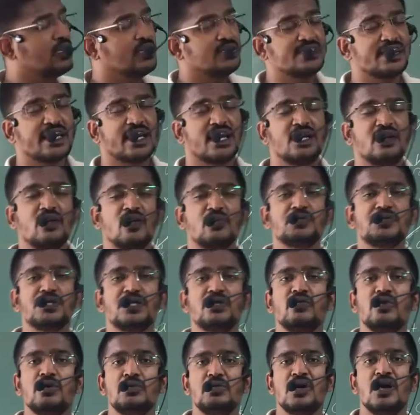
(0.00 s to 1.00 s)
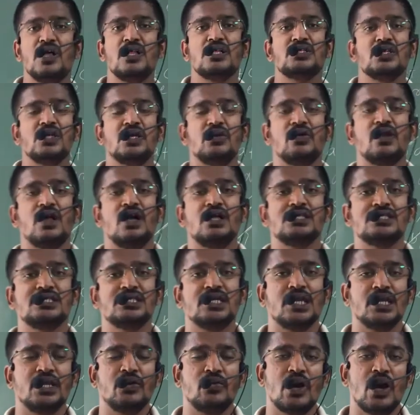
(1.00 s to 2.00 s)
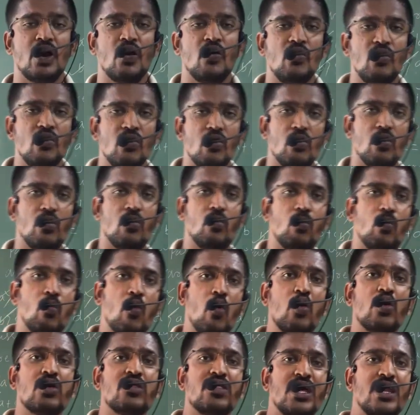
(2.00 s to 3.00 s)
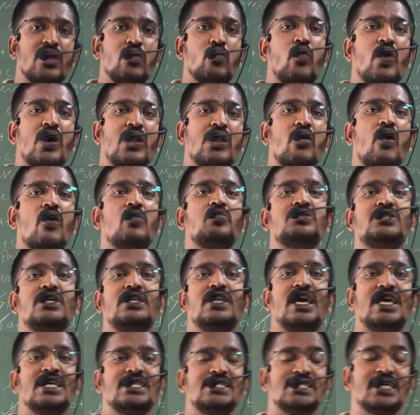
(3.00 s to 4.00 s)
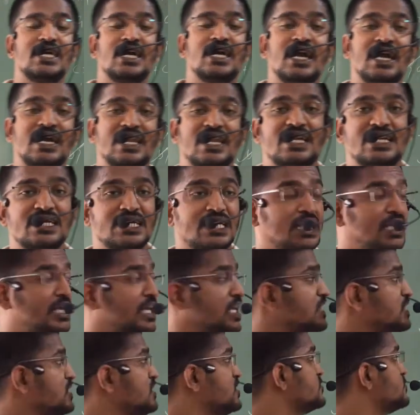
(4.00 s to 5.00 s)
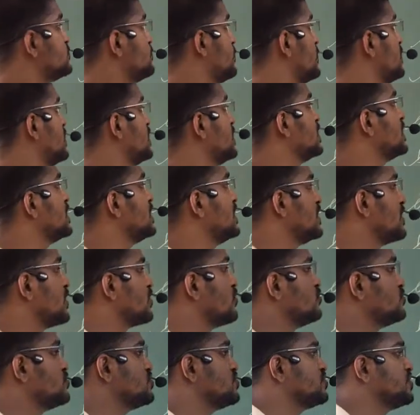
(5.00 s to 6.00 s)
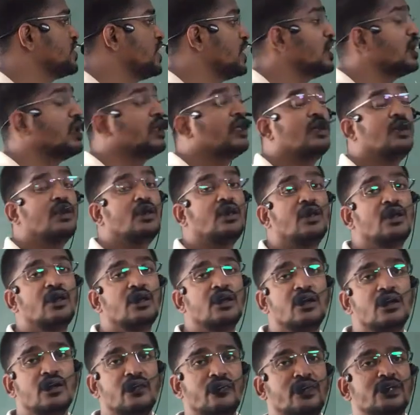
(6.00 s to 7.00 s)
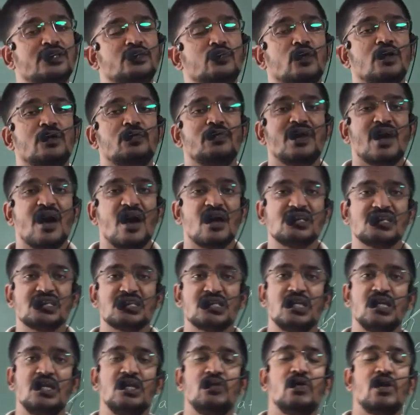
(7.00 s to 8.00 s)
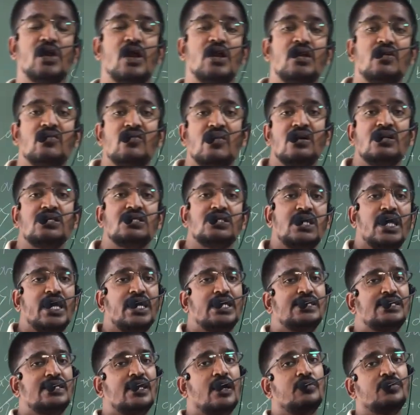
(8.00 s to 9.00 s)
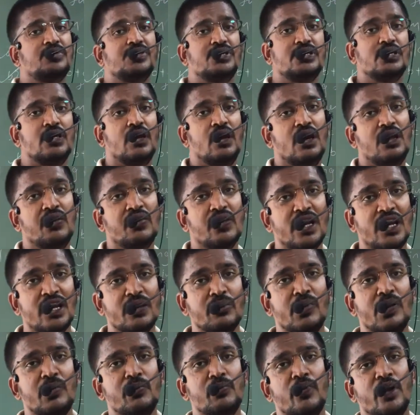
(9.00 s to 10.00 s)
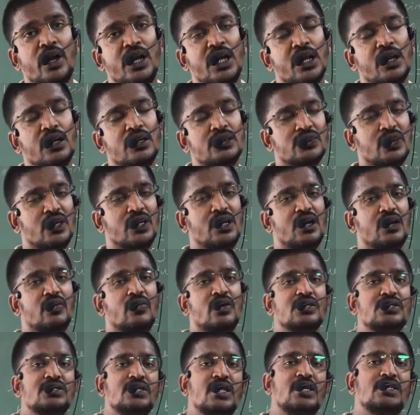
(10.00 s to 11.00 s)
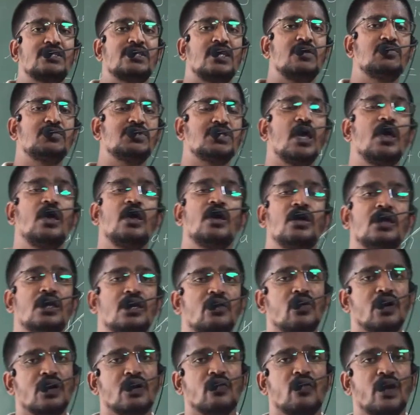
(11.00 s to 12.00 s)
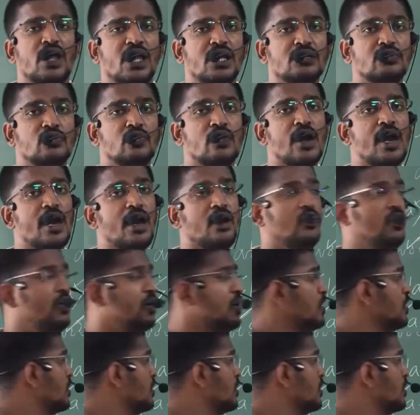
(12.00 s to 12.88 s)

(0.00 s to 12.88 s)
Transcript: second option will be also your answer. You have more than one option as correct in this particular question, which will be asked in your advanced exams. Are you getting my point? So in advanced exams, you are going to have